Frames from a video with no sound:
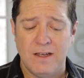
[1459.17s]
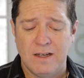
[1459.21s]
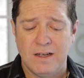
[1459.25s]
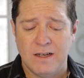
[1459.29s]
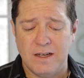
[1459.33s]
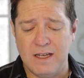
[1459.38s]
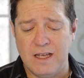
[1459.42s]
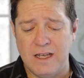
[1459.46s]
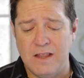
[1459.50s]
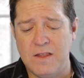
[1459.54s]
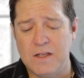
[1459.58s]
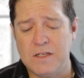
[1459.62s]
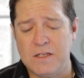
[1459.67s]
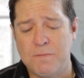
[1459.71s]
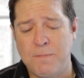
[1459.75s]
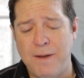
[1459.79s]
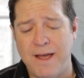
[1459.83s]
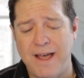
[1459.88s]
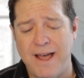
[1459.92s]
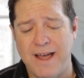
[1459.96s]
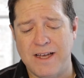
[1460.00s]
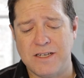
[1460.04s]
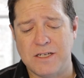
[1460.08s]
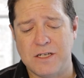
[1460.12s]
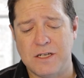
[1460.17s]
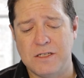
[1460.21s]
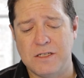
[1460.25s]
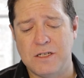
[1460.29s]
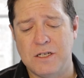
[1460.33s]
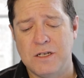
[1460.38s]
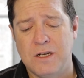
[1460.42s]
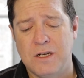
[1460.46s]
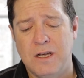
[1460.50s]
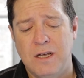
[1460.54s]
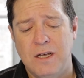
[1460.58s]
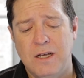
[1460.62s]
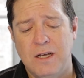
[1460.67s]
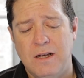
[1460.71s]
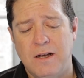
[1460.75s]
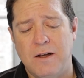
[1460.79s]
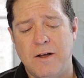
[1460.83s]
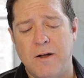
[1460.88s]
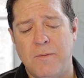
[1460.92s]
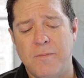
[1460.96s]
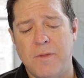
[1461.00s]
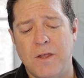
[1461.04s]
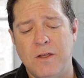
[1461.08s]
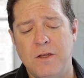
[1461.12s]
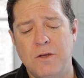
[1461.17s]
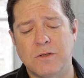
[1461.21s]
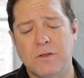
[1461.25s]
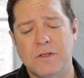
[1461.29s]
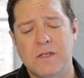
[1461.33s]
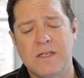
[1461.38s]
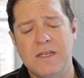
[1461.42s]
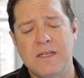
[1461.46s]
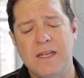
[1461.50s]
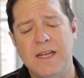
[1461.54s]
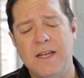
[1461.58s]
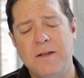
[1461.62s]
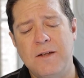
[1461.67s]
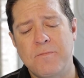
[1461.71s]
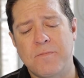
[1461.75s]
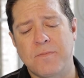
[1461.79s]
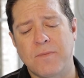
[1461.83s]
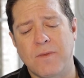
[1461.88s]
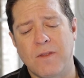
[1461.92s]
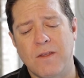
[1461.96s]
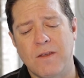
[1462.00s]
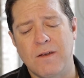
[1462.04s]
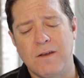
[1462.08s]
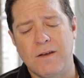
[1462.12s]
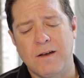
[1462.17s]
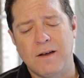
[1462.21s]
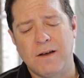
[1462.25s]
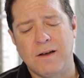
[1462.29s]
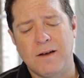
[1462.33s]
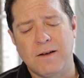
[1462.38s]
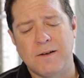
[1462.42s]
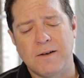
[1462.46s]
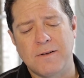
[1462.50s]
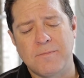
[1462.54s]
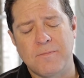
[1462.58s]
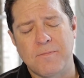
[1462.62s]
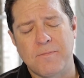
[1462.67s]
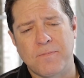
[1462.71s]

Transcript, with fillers: Uh, in this passage, um, you'll see uh,